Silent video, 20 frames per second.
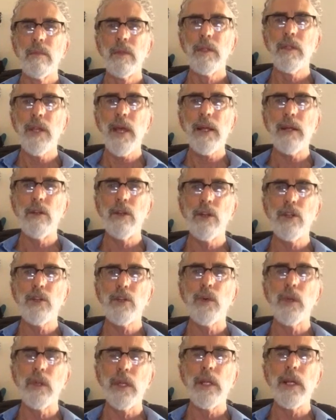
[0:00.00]
Saddle looks
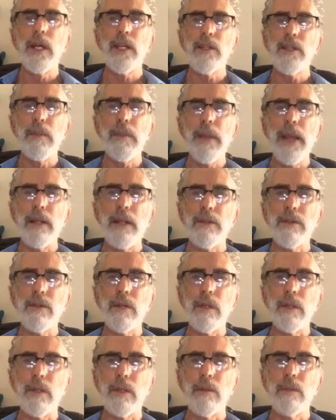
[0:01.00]
really nicely balanced
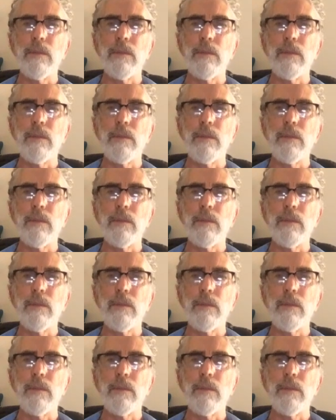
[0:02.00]
on.